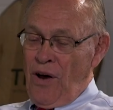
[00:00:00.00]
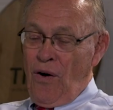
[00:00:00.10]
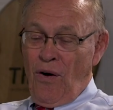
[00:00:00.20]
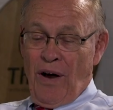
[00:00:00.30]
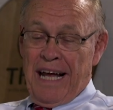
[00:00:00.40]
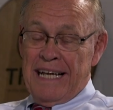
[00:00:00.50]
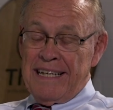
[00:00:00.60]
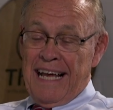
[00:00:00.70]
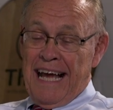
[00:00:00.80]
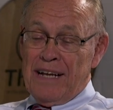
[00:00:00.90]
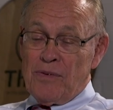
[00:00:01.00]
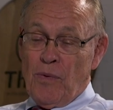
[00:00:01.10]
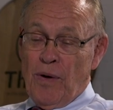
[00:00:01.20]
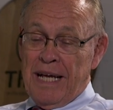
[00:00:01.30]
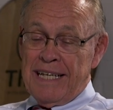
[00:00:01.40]
no, and and
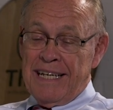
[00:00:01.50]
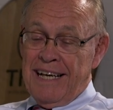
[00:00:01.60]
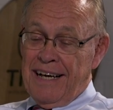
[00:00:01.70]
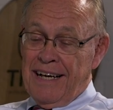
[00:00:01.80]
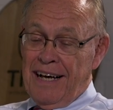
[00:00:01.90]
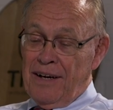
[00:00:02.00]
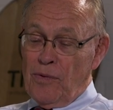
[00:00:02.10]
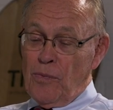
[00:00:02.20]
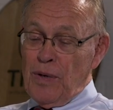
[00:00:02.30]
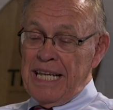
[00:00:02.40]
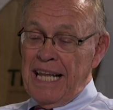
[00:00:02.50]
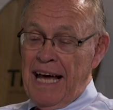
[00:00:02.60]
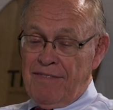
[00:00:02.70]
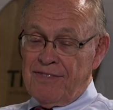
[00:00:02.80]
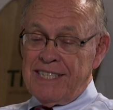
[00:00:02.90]
when uh, we
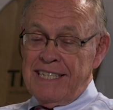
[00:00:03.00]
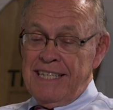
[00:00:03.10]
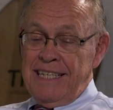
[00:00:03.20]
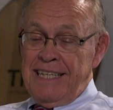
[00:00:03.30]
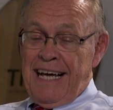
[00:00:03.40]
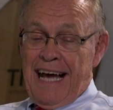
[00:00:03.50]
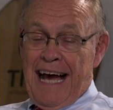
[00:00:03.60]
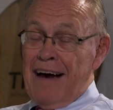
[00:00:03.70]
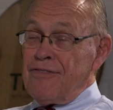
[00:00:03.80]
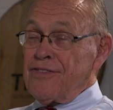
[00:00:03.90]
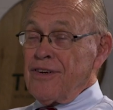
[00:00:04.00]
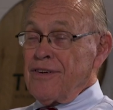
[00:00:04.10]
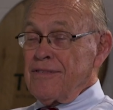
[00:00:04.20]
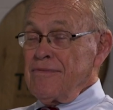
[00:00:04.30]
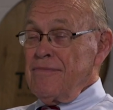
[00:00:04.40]
left
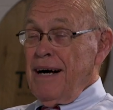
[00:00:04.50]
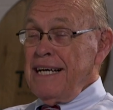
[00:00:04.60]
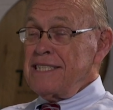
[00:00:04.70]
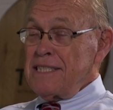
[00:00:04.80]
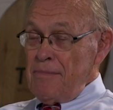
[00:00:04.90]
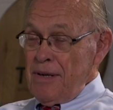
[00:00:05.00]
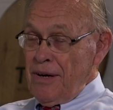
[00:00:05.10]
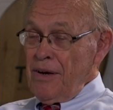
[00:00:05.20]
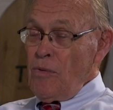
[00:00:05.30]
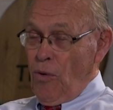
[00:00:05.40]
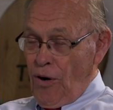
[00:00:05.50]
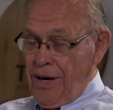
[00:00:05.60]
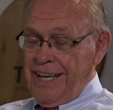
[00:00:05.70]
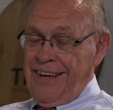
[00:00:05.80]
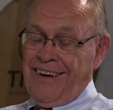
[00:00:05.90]
after my seminary
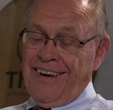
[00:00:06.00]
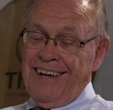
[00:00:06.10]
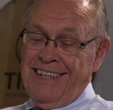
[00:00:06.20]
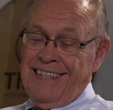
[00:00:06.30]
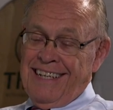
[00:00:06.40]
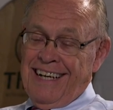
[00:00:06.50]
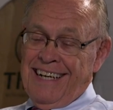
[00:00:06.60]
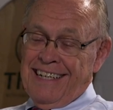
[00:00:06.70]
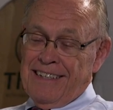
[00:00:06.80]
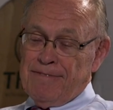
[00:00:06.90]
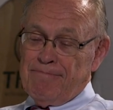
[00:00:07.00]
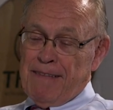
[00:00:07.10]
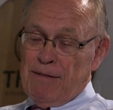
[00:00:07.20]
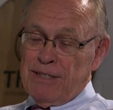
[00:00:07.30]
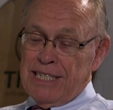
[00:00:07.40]
work here uh,
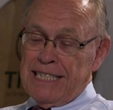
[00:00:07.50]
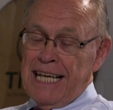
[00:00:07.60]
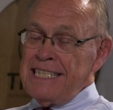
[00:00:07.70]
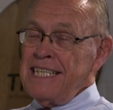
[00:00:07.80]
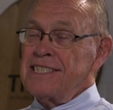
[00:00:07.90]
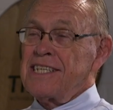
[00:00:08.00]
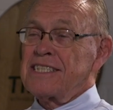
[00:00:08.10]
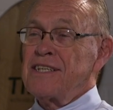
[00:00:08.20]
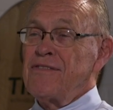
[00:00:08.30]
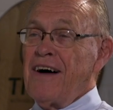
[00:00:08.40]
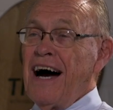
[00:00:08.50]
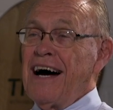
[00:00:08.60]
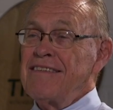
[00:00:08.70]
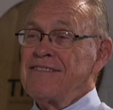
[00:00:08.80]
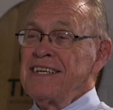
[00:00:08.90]
that was in
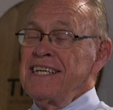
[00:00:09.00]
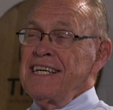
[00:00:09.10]
1965.